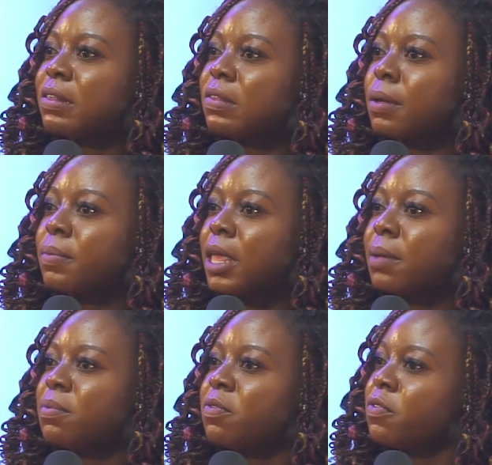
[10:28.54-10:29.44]
Raya
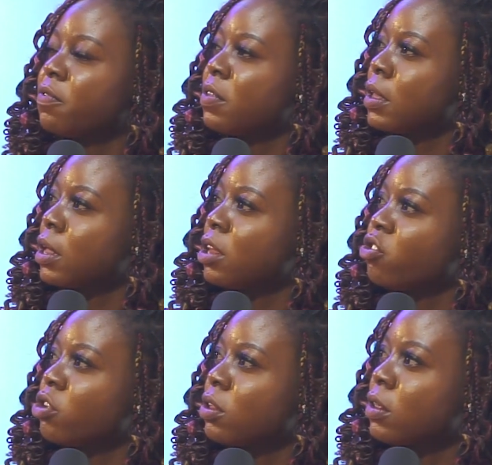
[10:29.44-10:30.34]
has kept
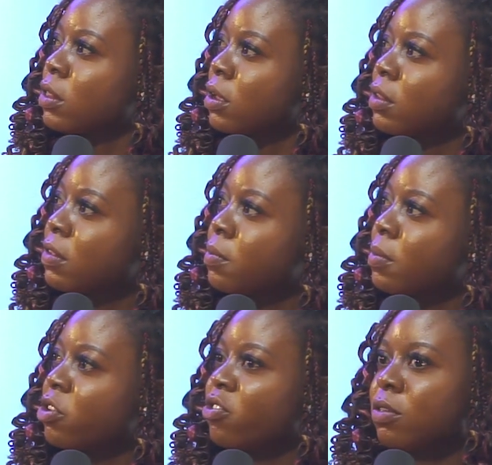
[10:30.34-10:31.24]
15 clean sheets in
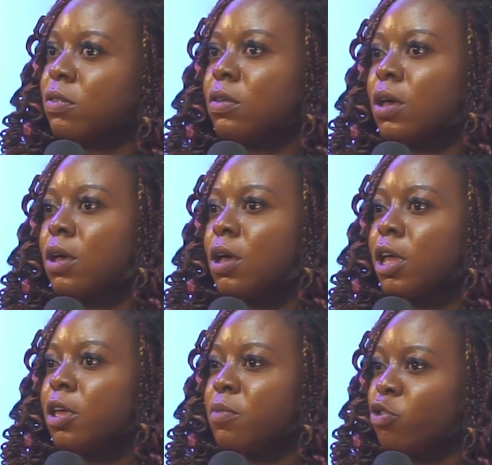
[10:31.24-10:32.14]
30 matches.
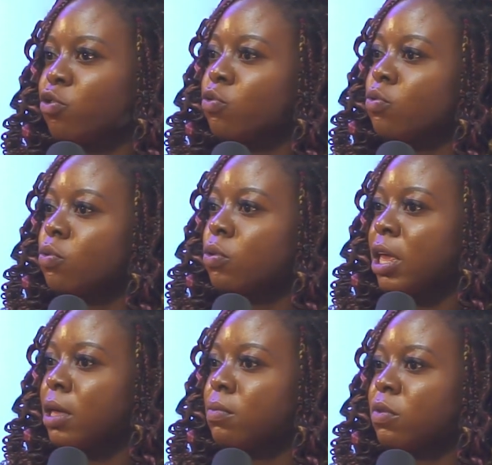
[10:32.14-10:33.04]
He
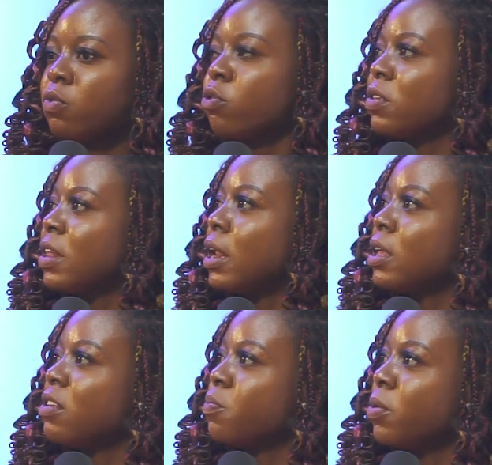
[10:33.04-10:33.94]
missed 2 games, which
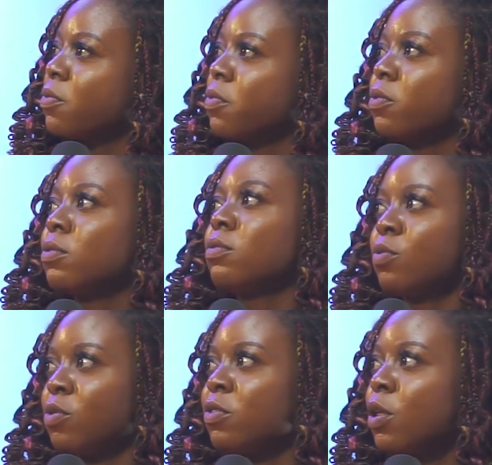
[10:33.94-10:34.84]
was that against
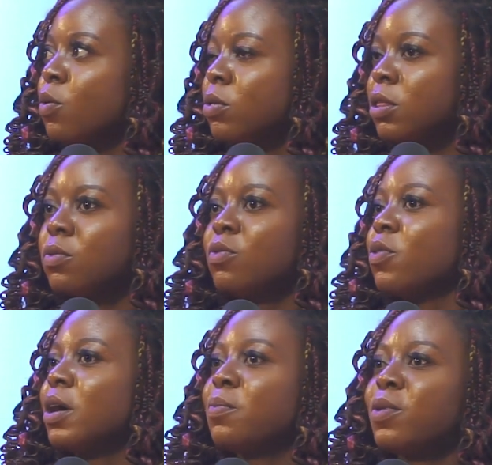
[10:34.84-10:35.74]
Brentford. It's a
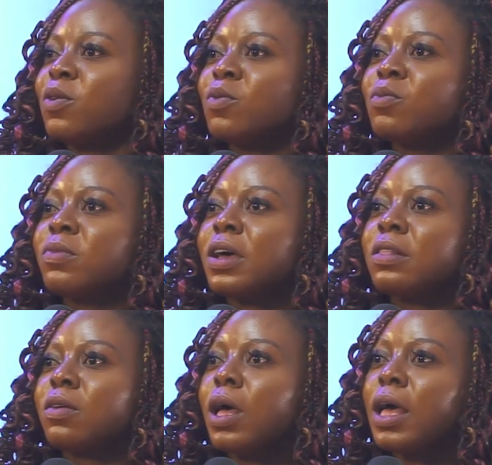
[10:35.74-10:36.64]
loan deal, so you can play your
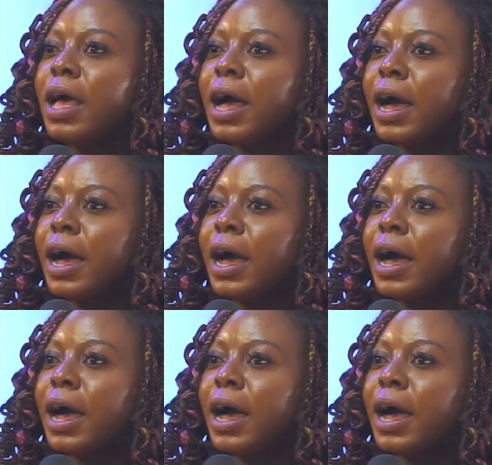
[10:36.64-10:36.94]
home side.